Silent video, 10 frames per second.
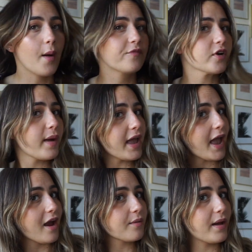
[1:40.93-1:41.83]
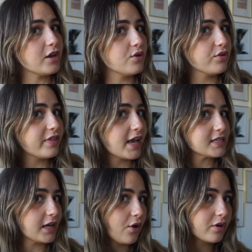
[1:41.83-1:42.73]
For my hair, my new thing
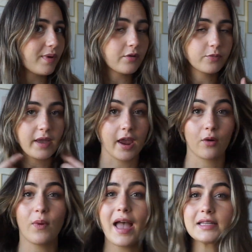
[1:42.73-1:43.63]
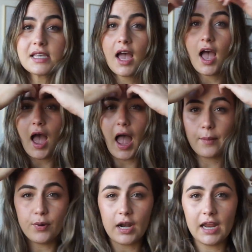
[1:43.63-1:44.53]
is I go to bed with my hair wet.
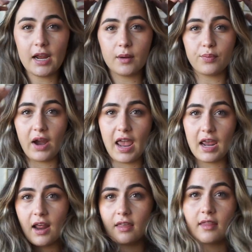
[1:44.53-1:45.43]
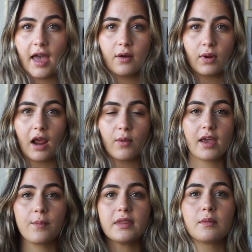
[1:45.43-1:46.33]
I put it in a braid and then when I
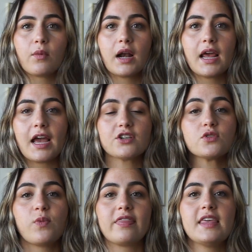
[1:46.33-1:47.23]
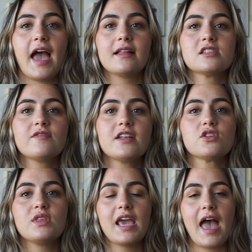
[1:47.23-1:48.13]
wake up in the morning, I just wet the ends of it
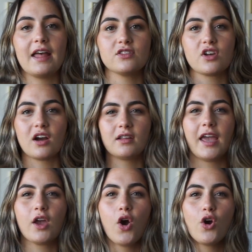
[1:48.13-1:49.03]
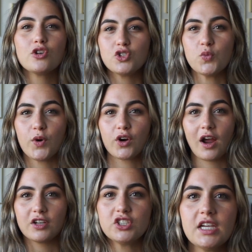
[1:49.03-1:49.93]
so the ends aren't like super
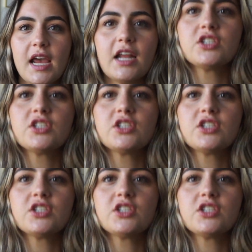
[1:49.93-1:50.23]
crunchy and it